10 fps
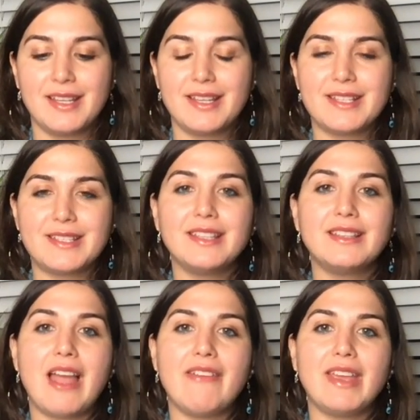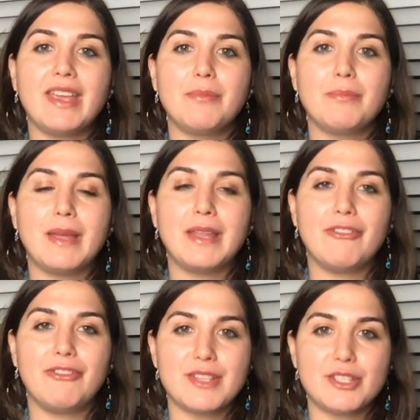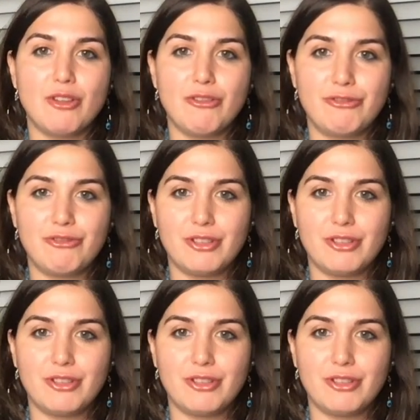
still having benefits of